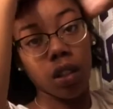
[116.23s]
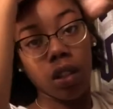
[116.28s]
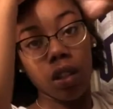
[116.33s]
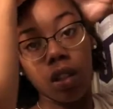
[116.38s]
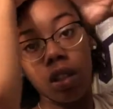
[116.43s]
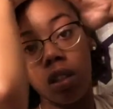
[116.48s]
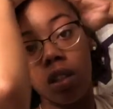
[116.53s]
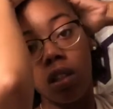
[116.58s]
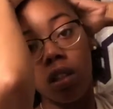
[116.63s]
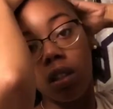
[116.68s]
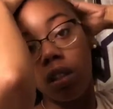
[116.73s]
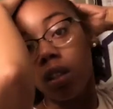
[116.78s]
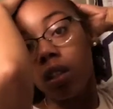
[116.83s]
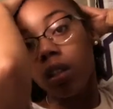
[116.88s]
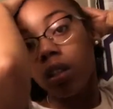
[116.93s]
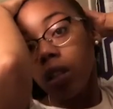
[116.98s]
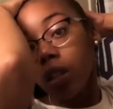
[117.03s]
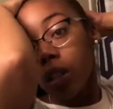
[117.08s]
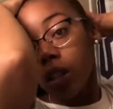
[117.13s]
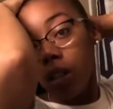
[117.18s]
you feel the
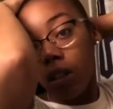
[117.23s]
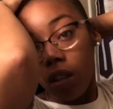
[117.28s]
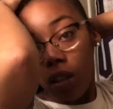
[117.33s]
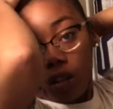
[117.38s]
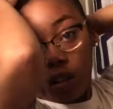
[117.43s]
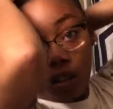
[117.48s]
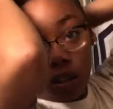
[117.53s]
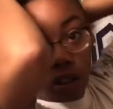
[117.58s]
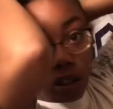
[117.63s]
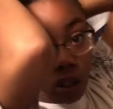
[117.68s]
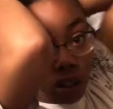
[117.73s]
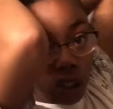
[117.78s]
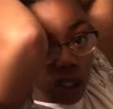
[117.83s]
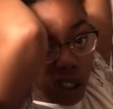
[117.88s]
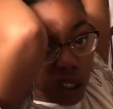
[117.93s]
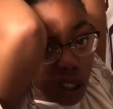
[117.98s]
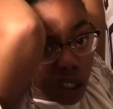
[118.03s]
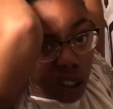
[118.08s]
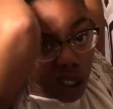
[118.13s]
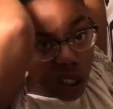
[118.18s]
need to.
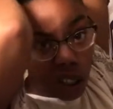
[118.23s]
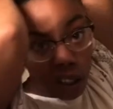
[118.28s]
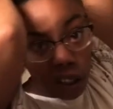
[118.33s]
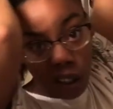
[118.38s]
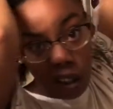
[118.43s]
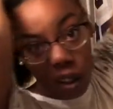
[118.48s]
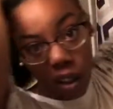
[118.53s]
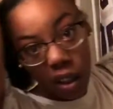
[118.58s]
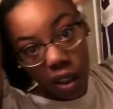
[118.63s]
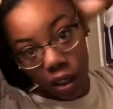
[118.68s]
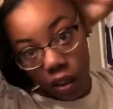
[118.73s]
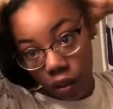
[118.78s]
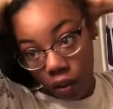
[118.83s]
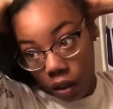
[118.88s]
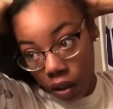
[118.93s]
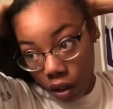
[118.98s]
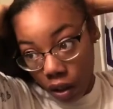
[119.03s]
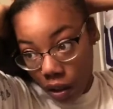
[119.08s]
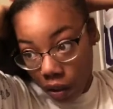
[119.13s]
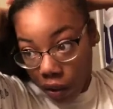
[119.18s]
But for my natural
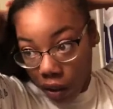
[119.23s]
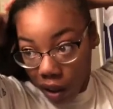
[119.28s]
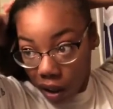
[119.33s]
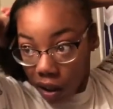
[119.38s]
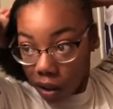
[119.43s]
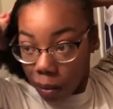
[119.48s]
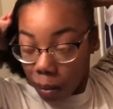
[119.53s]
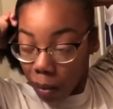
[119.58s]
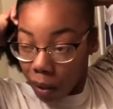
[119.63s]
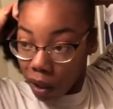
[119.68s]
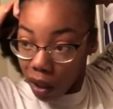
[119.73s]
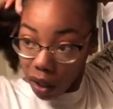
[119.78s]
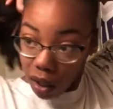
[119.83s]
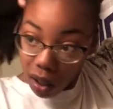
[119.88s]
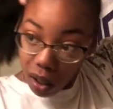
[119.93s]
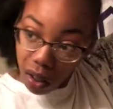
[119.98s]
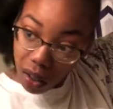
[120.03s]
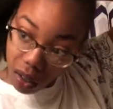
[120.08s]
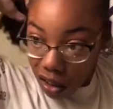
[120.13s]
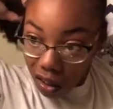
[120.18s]
hair,
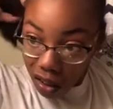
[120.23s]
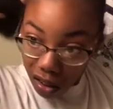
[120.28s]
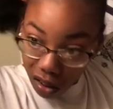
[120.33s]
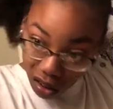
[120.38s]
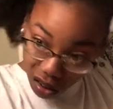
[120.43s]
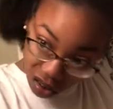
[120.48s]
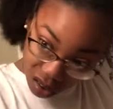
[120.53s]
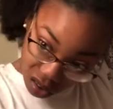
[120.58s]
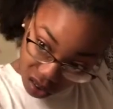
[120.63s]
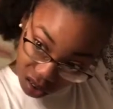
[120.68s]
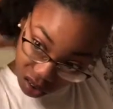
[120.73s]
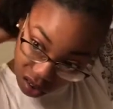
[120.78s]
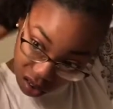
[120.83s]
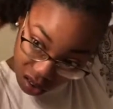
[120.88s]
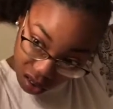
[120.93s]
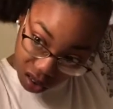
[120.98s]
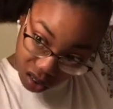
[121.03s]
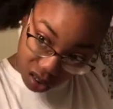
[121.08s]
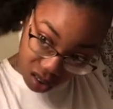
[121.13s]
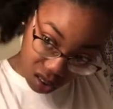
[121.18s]
I'll go a
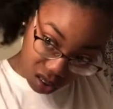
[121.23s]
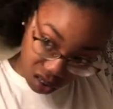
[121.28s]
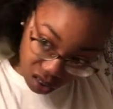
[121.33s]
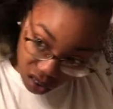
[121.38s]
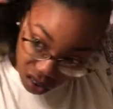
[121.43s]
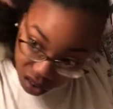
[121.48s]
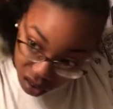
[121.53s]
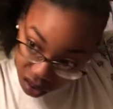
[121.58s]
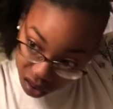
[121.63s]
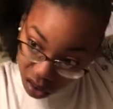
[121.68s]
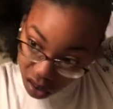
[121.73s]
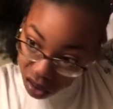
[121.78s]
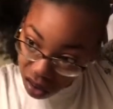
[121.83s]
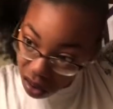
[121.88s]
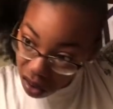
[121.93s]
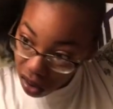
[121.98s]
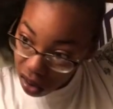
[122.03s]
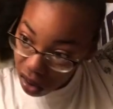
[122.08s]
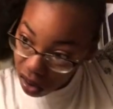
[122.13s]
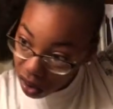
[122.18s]
few days without